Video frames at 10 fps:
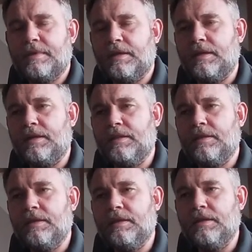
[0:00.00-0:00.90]
Uh,
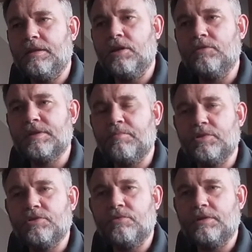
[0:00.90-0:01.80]
the low
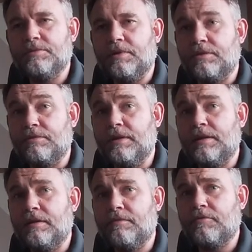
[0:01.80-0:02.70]
temperature one is about three and
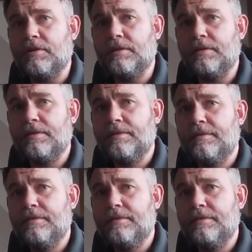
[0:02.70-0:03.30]
a half grand.